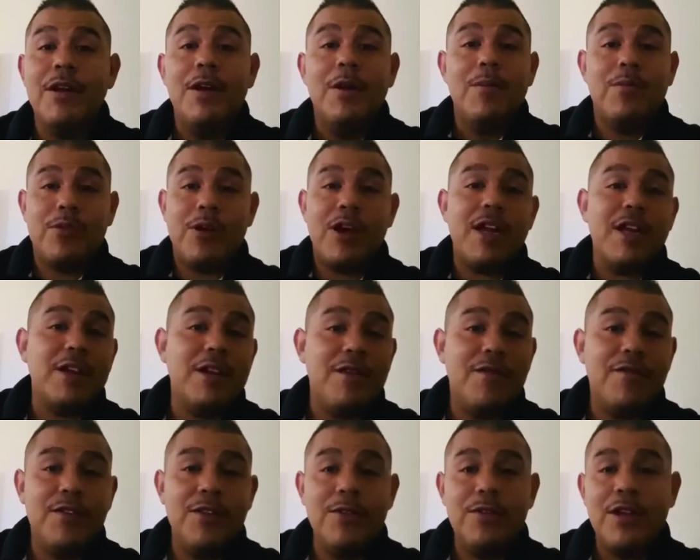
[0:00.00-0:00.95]
prayed in a
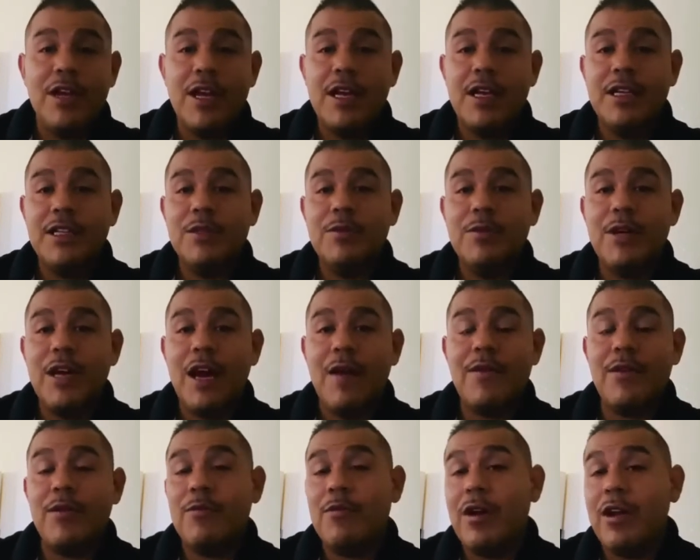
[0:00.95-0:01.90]
few days, we
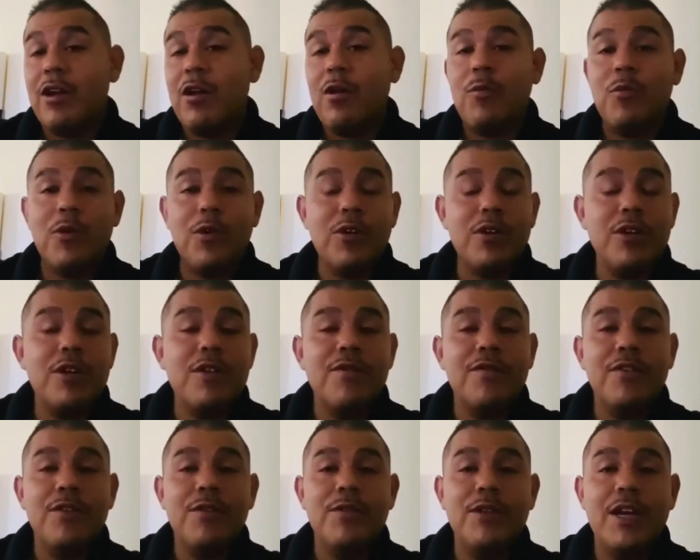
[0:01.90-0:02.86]
haven't read our word in a
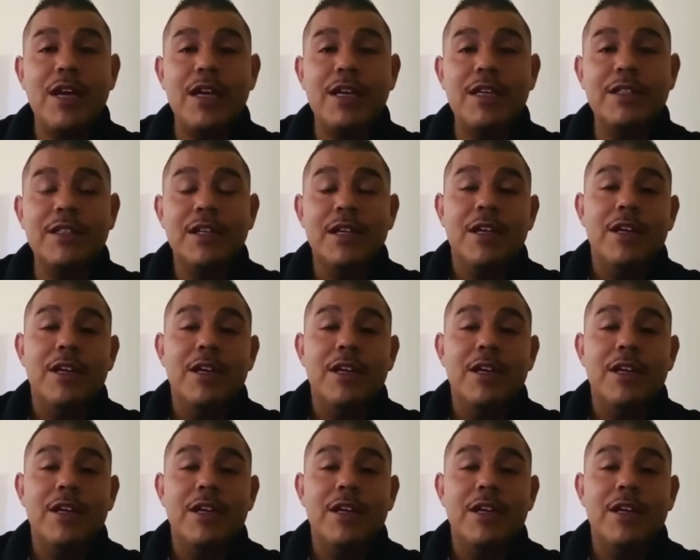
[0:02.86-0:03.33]
few days,